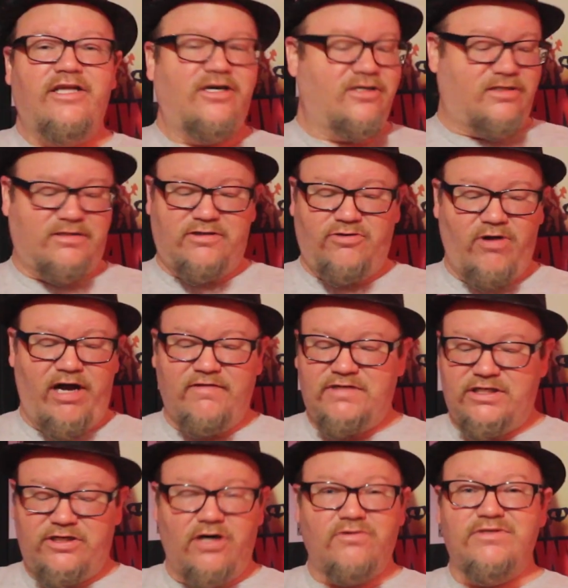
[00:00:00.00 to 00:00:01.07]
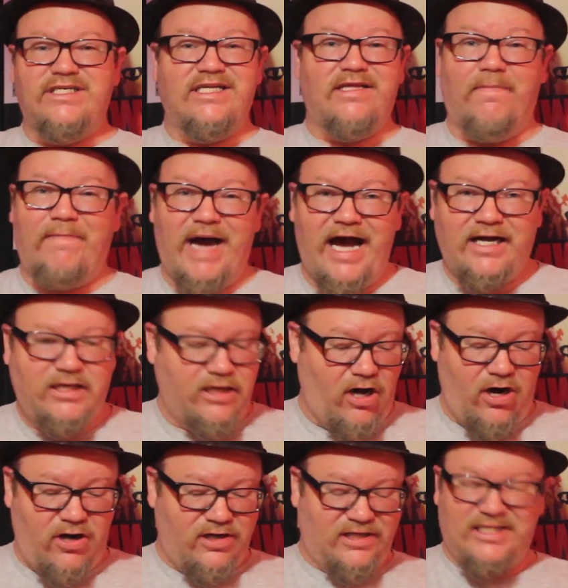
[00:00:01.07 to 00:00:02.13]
There's gravestones in the backyard